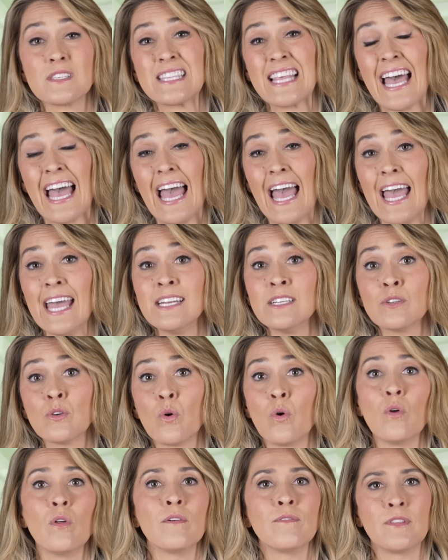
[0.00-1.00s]
the end
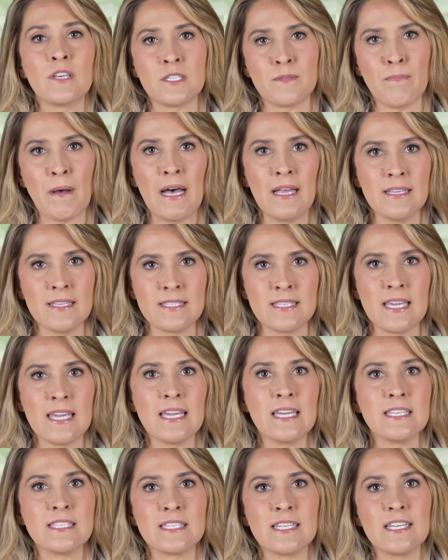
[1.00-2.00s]
goal of this policy
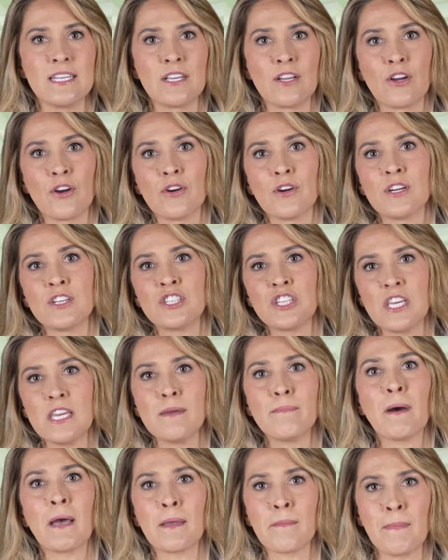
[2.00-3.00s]
is to encourage
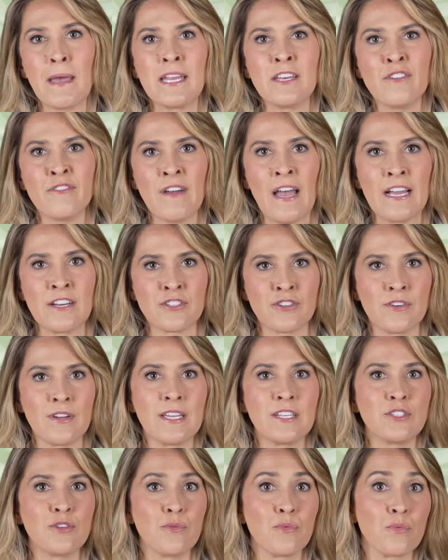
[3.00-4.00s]
e-bike
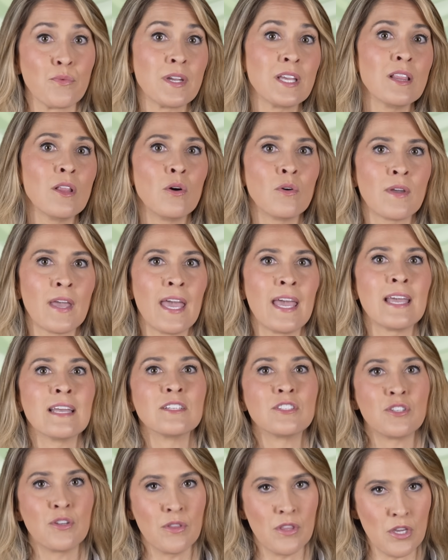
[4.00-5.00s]
manufacturing to
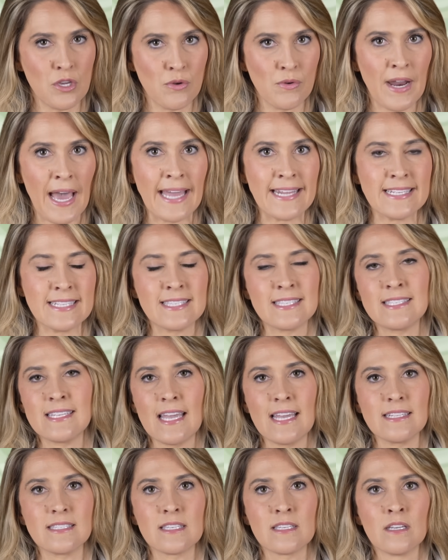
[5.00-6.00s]
relocate to the United
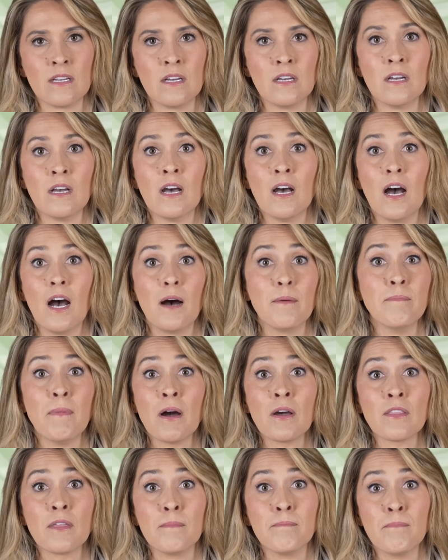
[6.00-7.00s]
States.
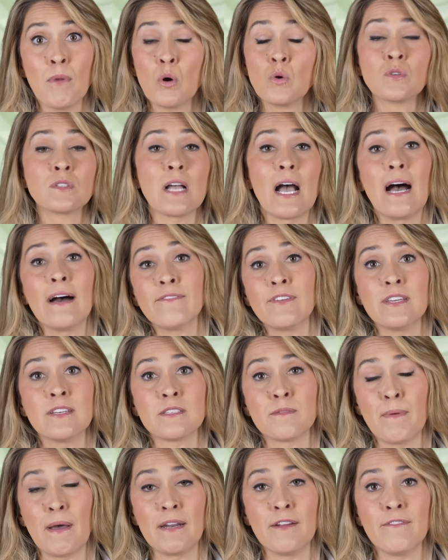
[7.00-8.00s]
Among the most
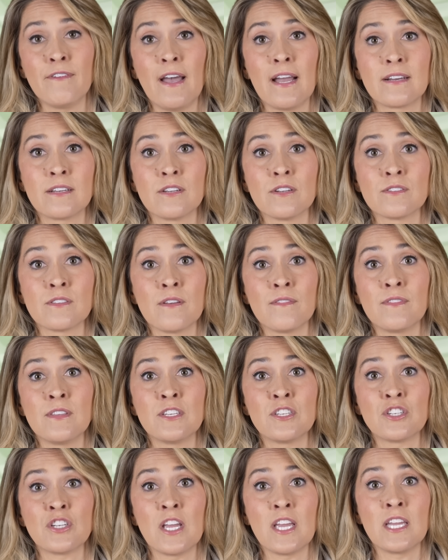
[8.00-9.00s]
obvious benefactors of
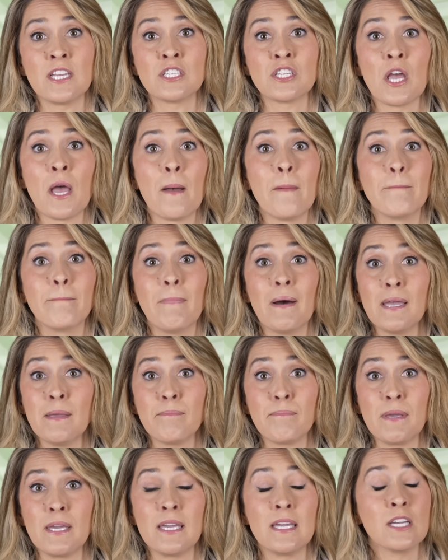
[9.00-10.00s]
this change
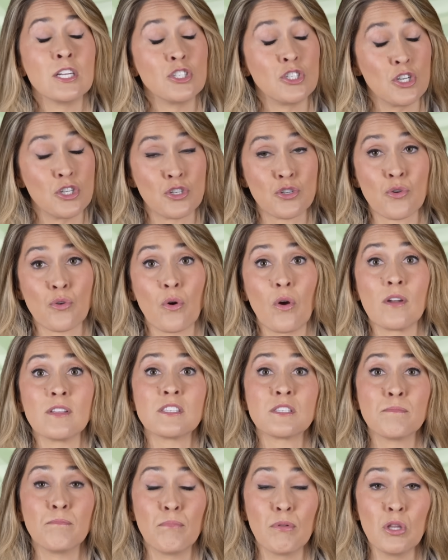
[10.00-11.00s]
might be
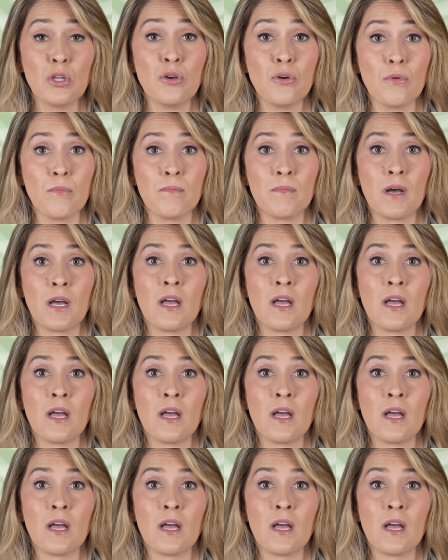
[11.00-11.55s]
Detroit's Bloom.